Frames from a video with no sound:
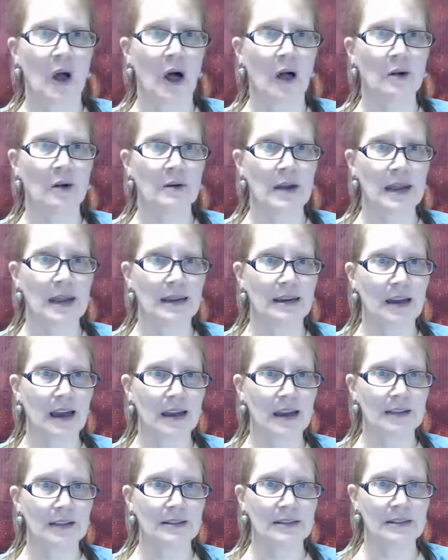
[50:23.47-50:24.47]
All right,
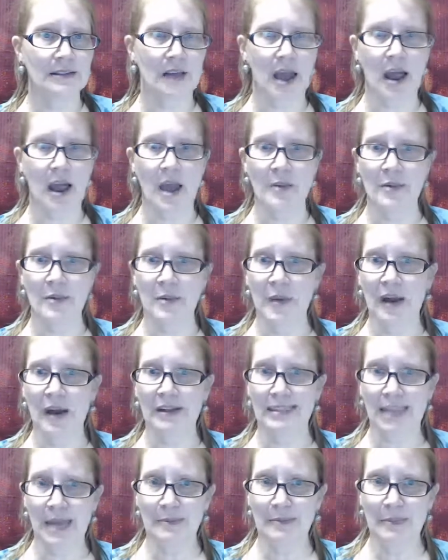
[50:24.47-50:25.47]
guys, I'm
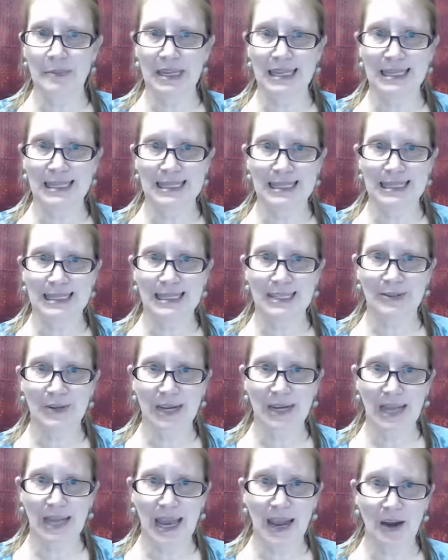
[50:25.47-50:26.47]
about 10 minutes into
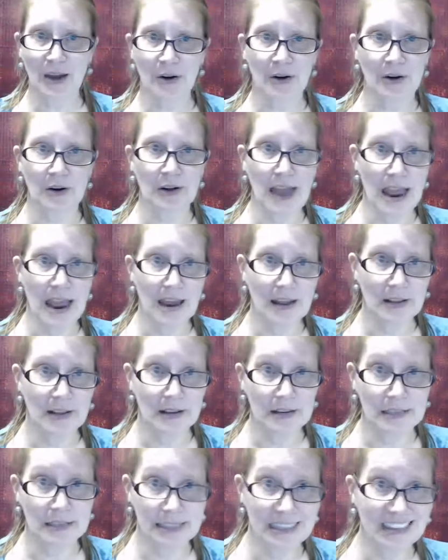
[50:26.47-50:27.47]
an hour
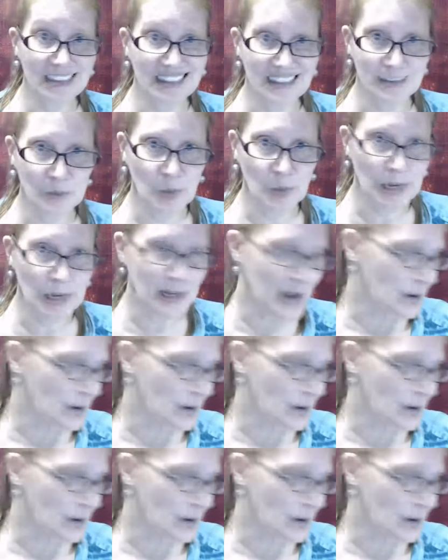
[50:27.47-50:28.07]
till 1